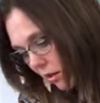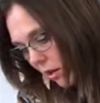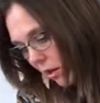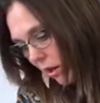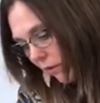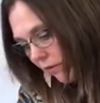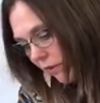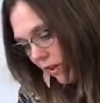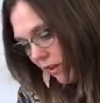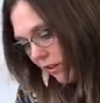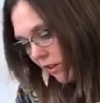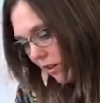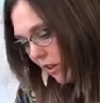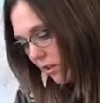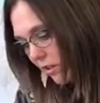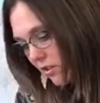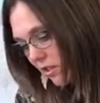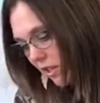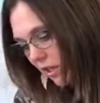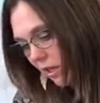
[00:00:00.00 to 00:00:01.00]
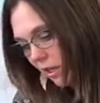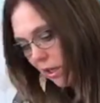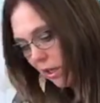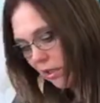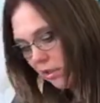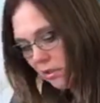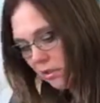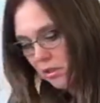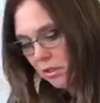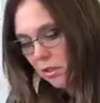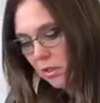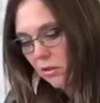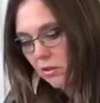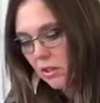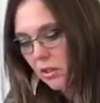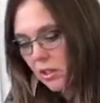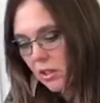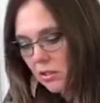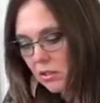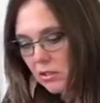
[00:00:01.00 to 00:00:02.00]
everything's in so
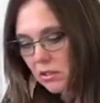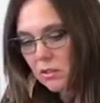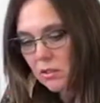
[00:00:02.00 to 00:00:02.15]
that